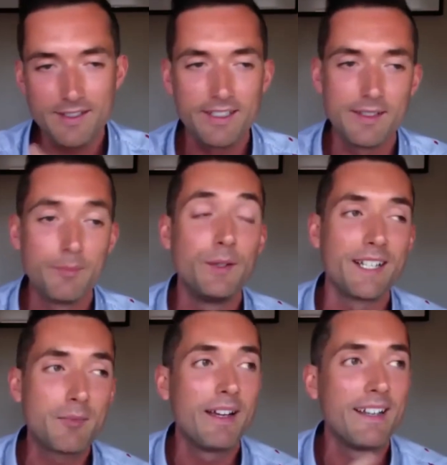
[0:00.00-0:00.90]
Because I'm going to
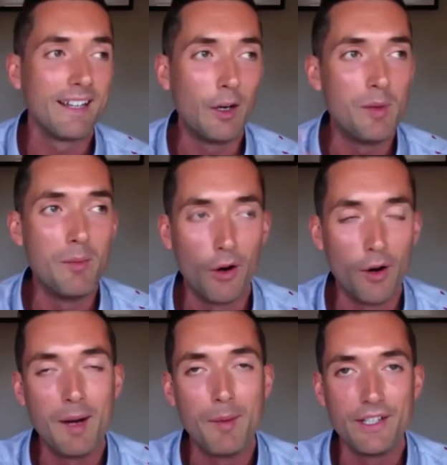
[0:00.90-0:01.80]
explain a little bit more
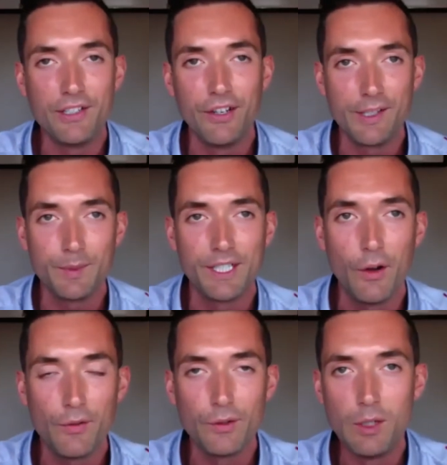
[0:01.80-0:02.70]
about my journey as we go
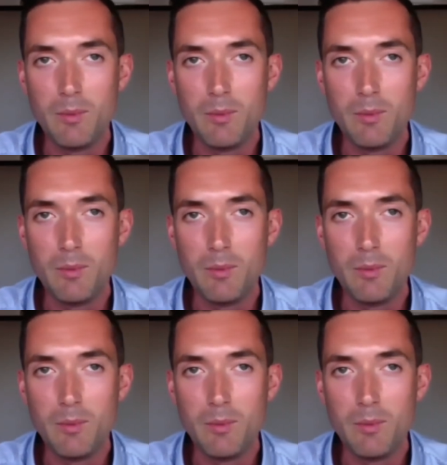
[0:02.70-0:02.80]
through.